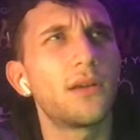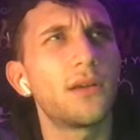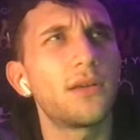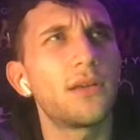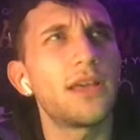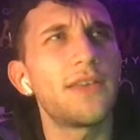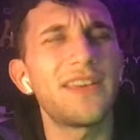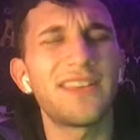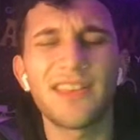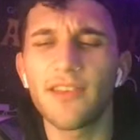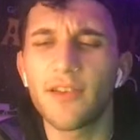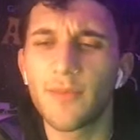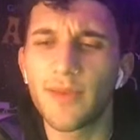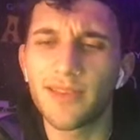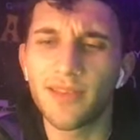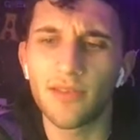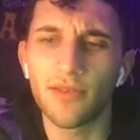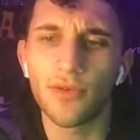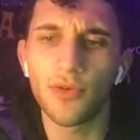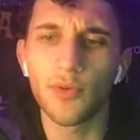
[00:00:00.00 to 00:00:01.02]
Yeah, they said they were
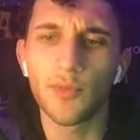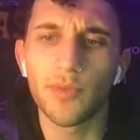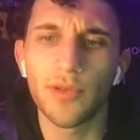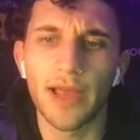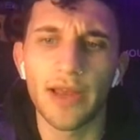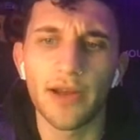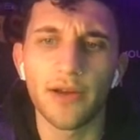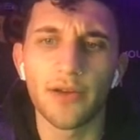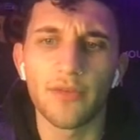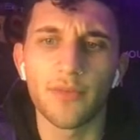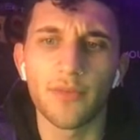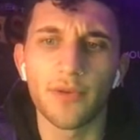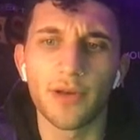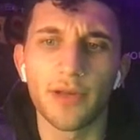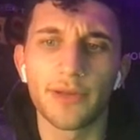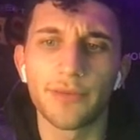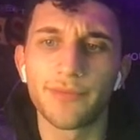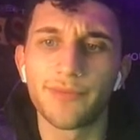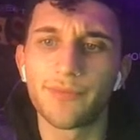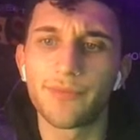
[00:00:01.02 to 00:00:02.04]
missing 2 players,
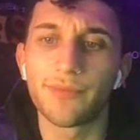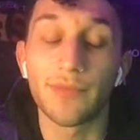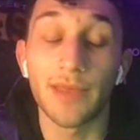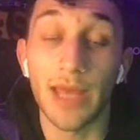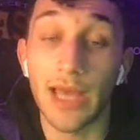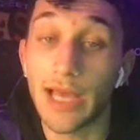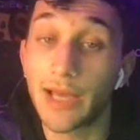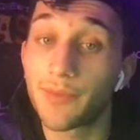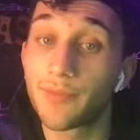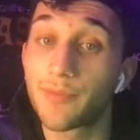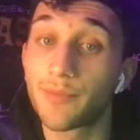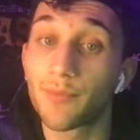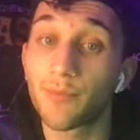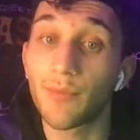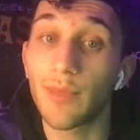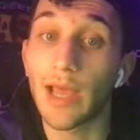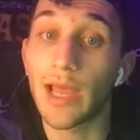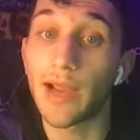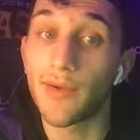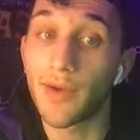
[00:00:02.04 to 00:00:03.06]
but yeah,
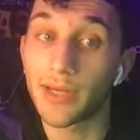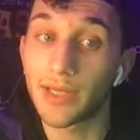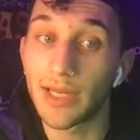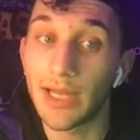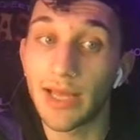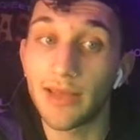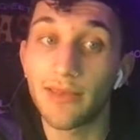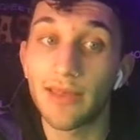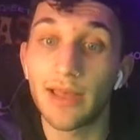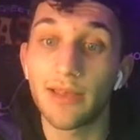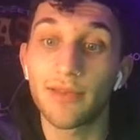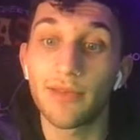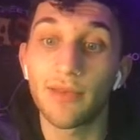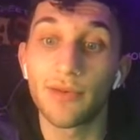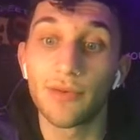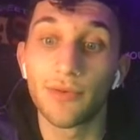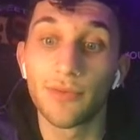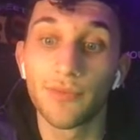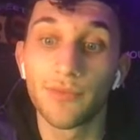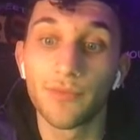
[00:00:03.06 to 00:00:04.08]
I recognize that
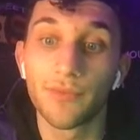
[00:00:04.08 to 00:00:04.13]
too.